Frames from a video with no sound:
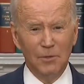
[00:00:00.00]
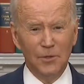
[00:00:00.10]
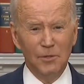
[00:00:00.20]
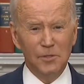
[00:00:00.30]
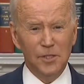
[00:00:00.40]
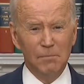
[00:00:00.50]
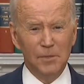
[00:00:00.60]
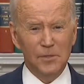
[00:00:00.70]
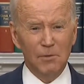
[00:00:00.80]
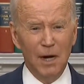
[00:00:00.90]
with new
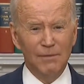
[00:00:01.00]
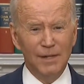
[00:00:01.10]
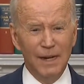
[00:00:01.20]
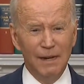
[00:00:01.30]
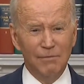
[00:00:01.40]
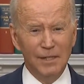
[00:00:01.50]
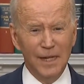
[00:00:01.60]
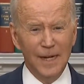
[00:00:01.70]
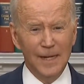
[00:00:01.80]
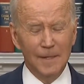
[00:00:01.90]
shipments arriving every
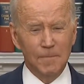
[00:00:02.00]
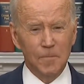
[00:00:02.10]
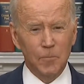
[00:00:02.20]
day.